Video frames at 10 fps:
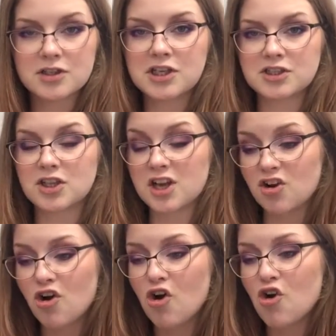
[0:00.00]
He's like
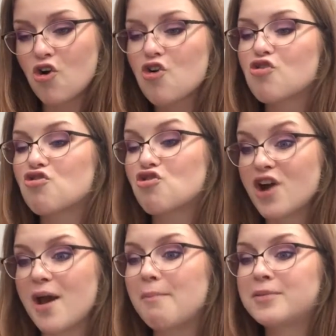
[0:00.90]

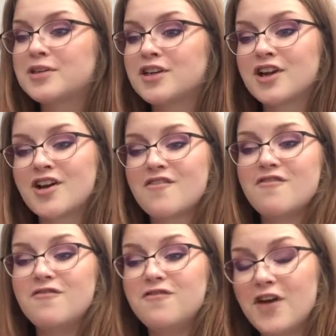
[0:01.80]
ripped,
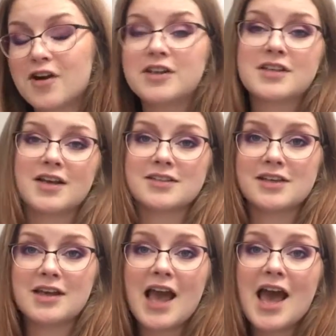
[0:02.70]
very
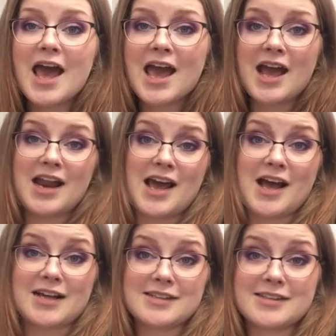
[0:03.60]
sexy, and
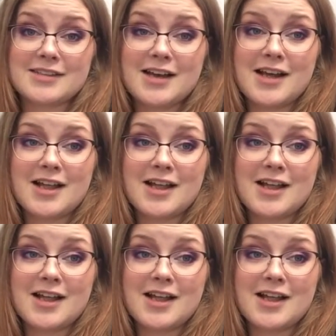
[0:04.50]
has,